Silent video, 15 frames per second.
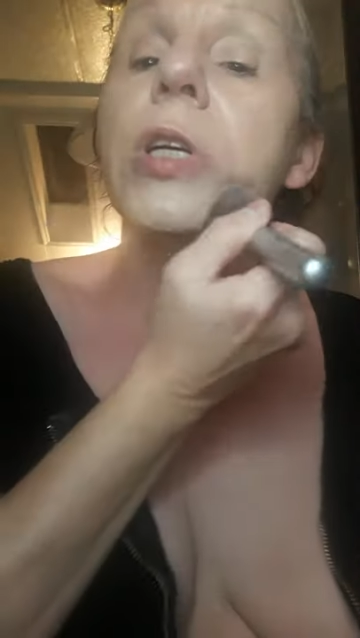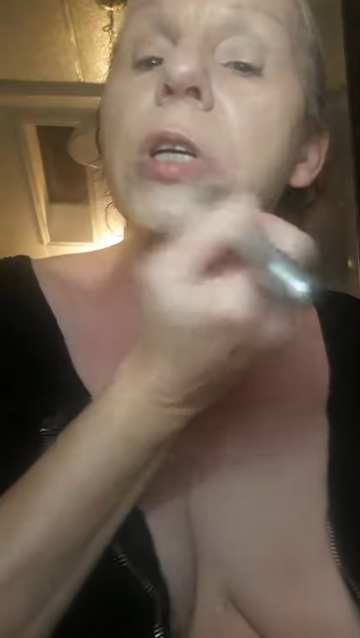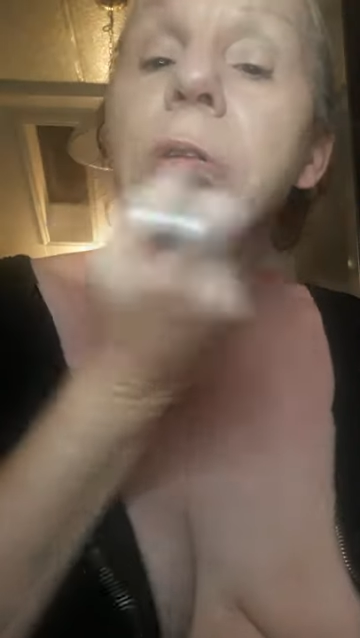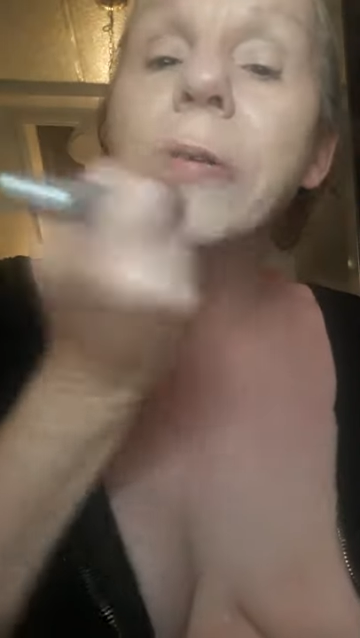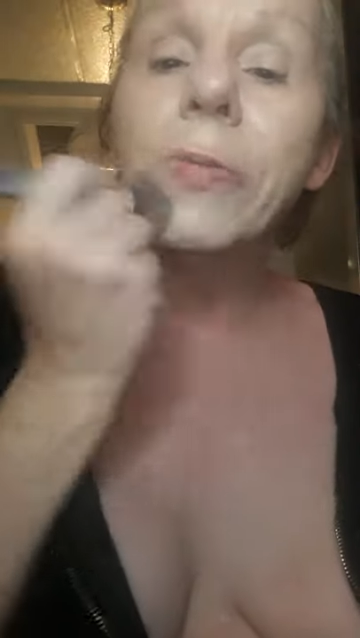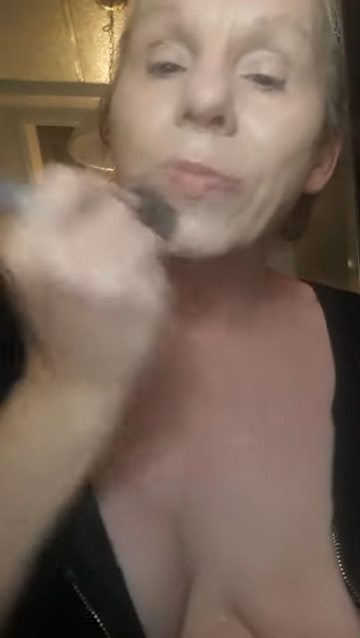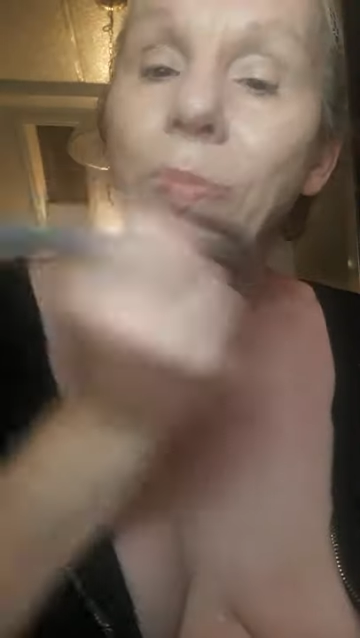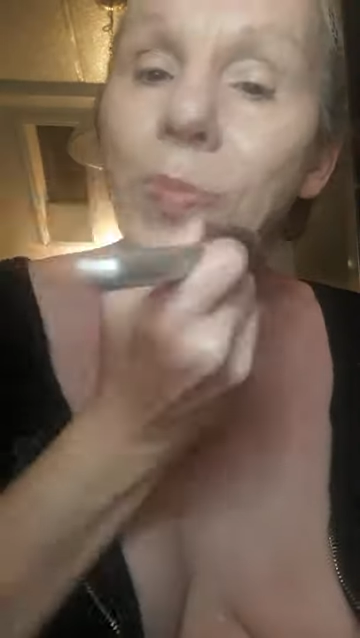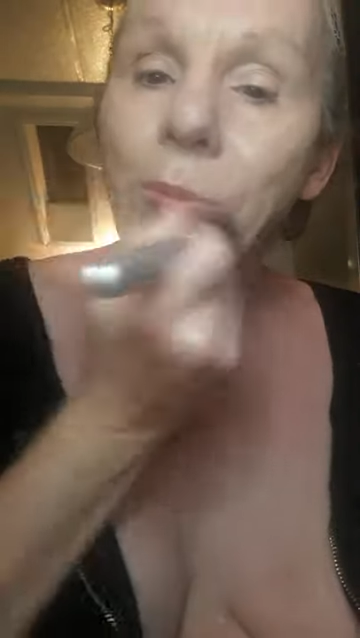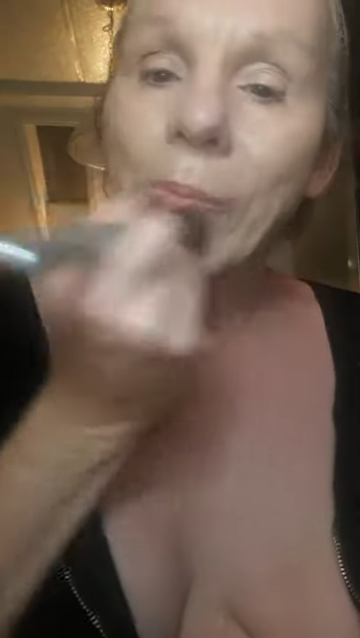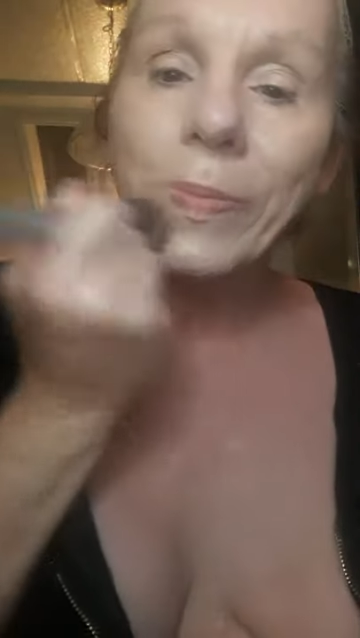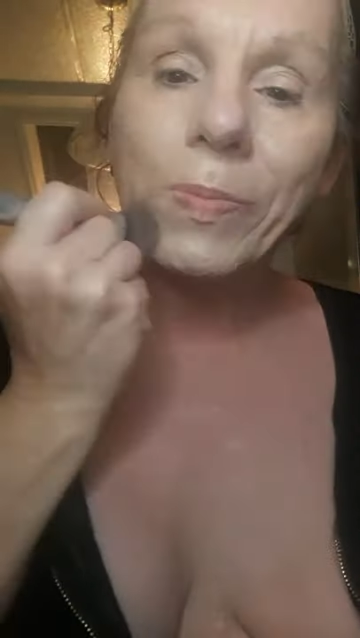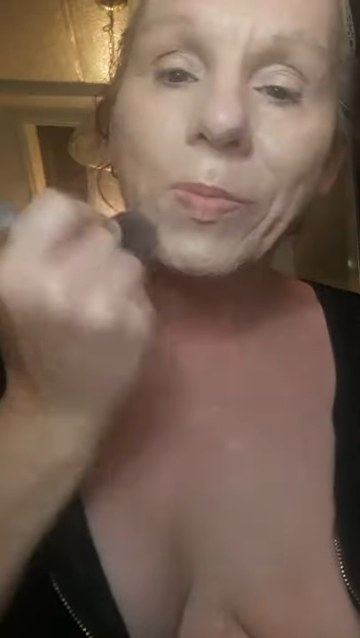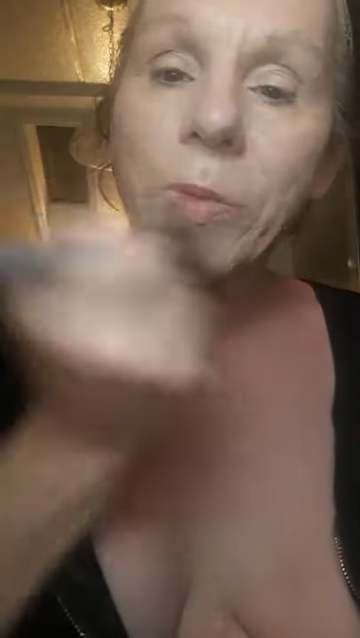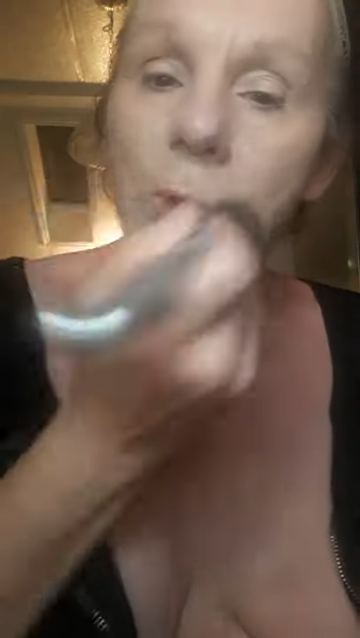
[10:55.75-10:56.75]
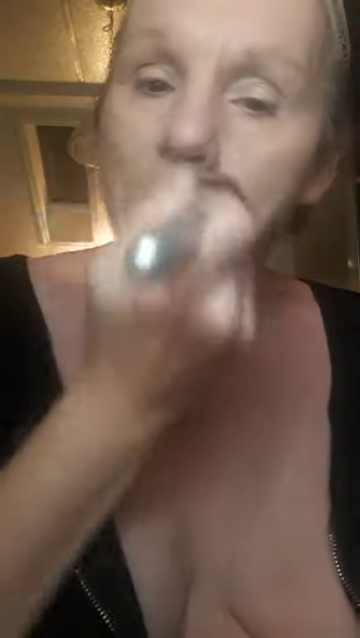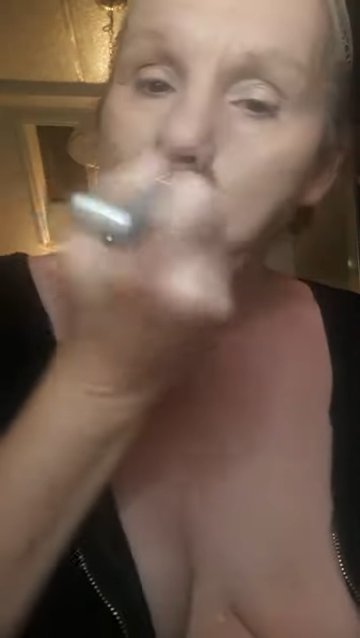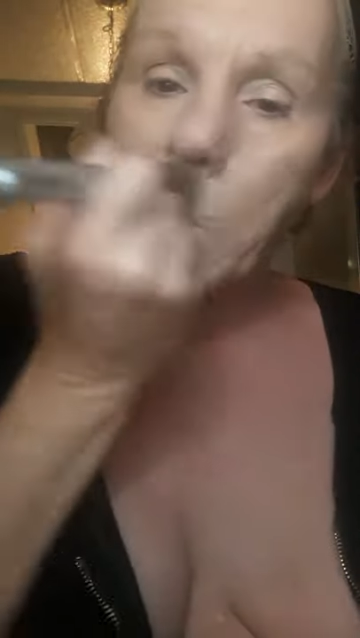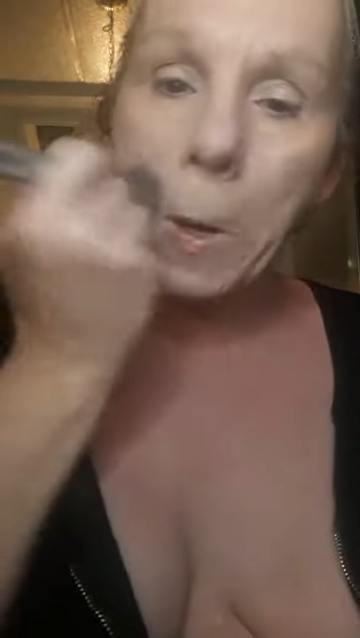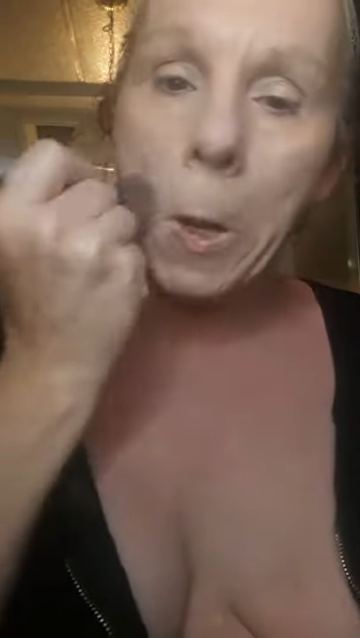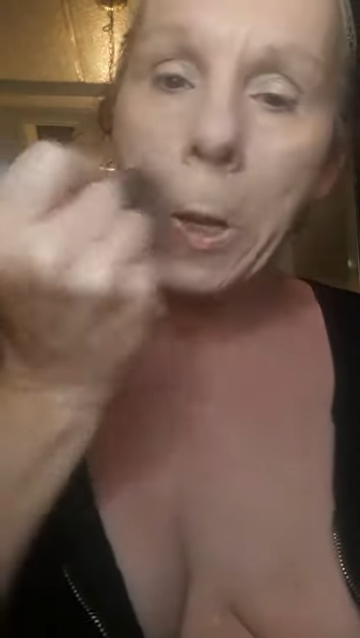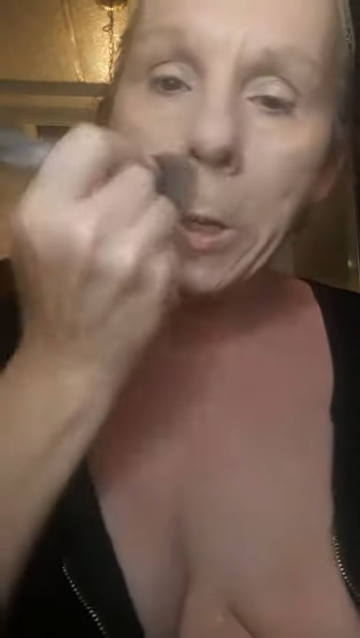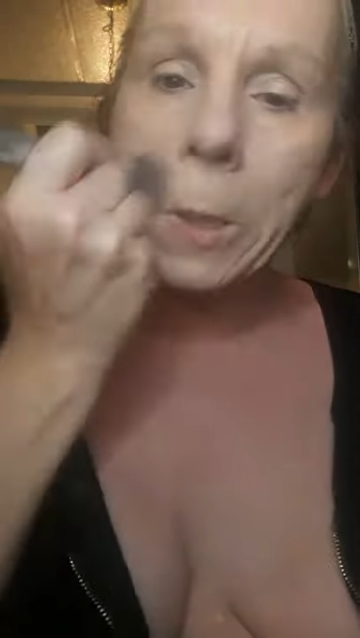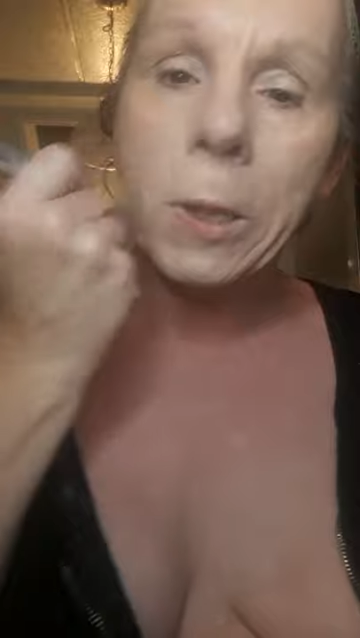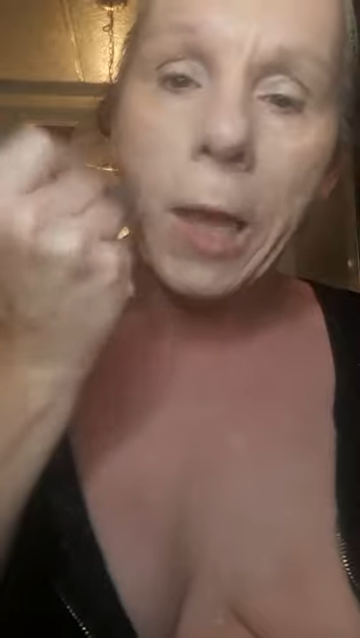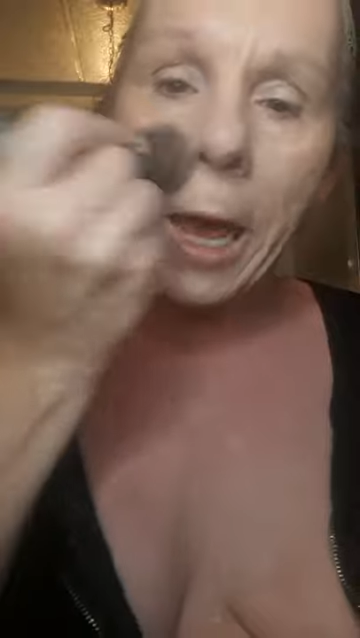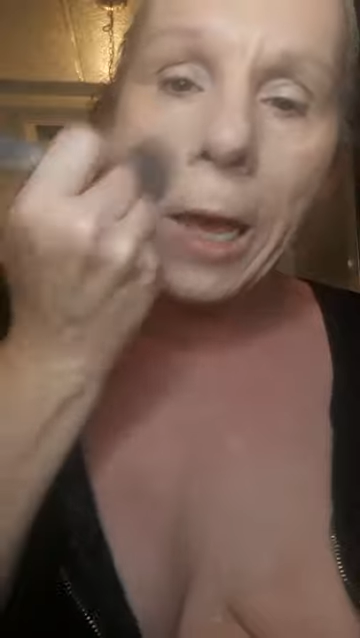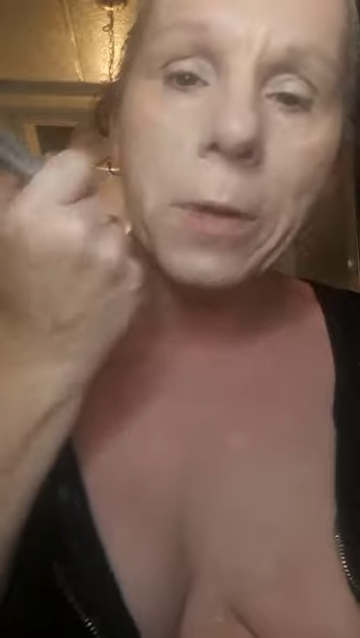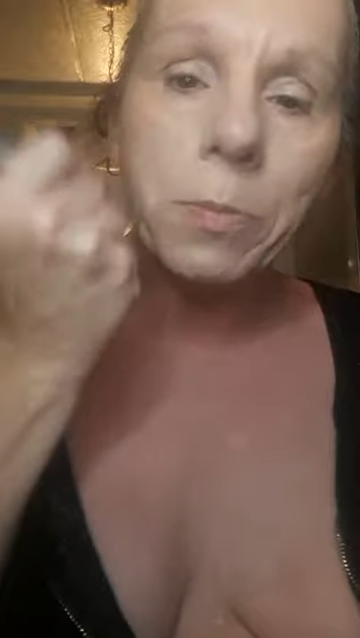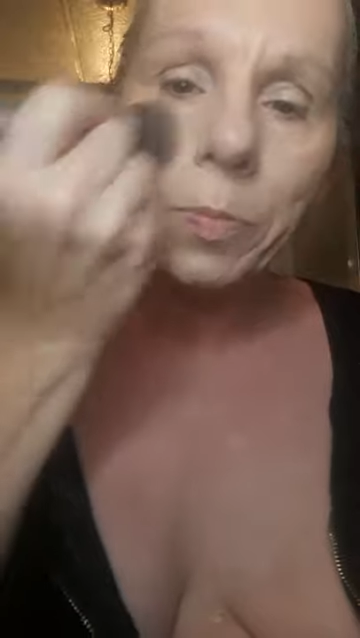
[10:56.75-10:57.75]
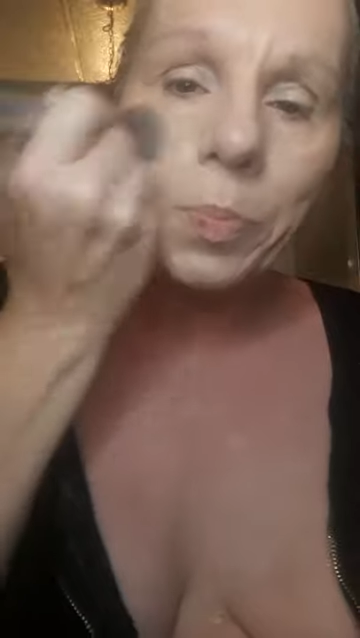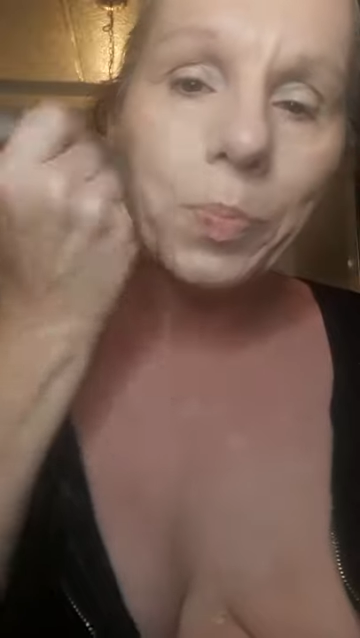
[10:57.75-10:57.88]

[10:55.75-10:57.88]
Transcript: and do all of that.